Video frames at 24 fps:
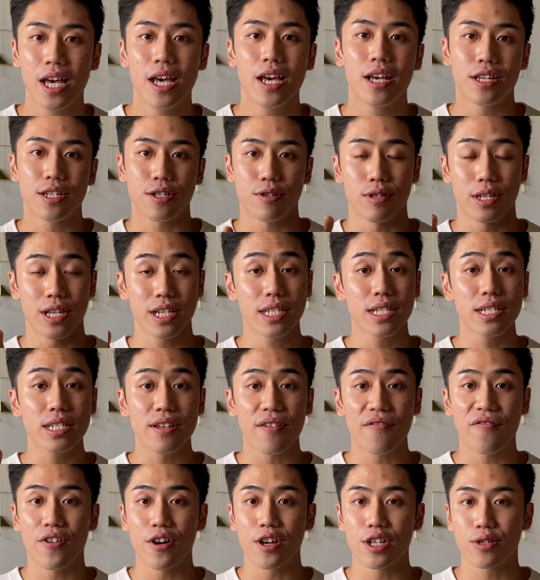So this is the
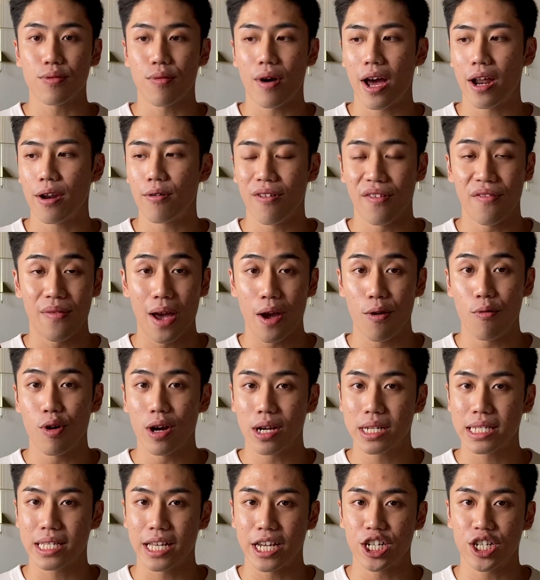first one with my
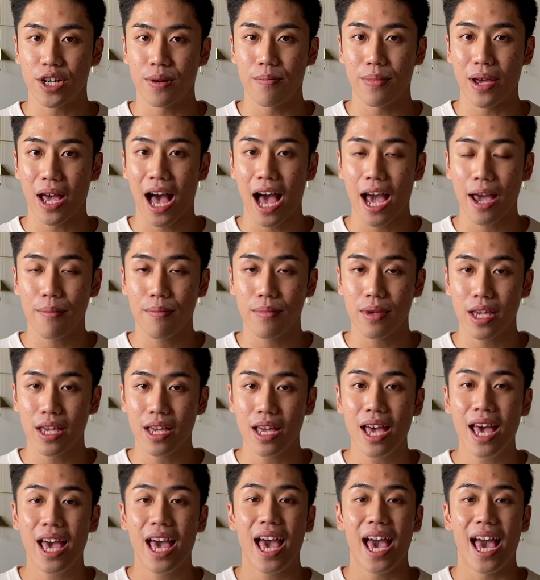workstation behind me,
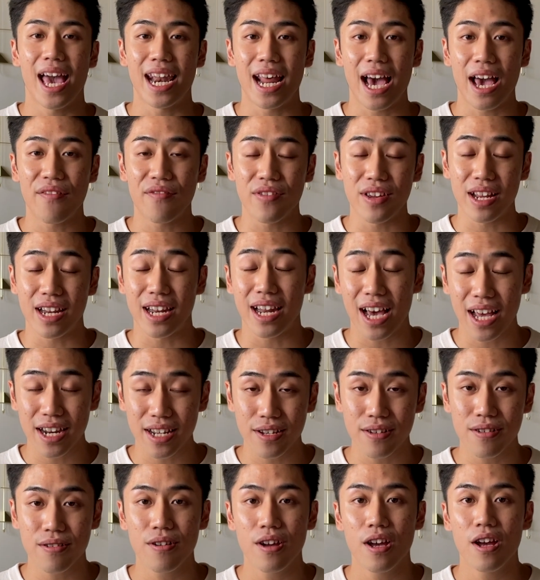and I have
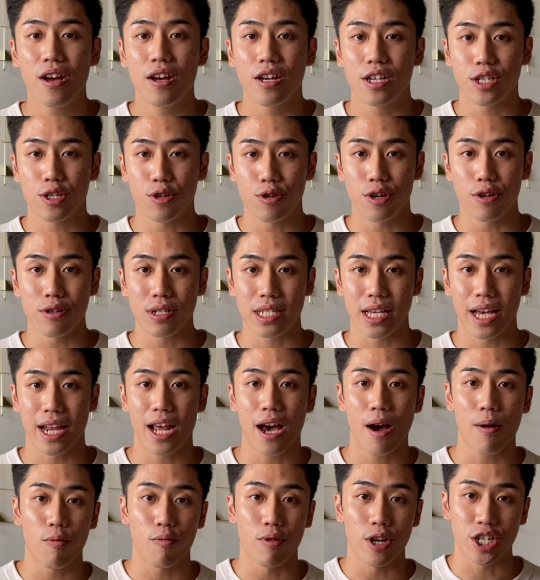another studio
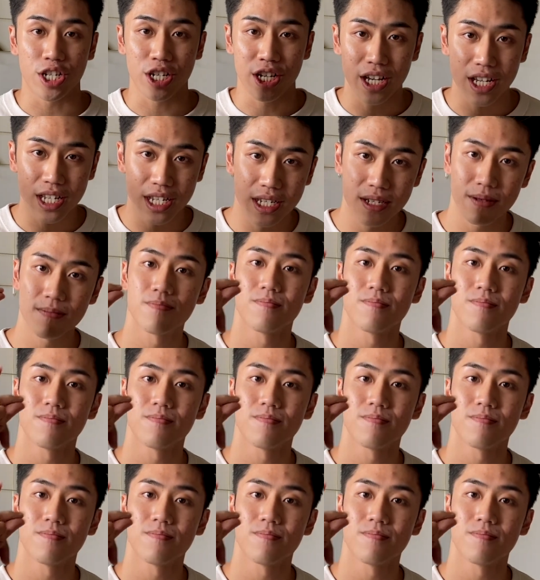setup which is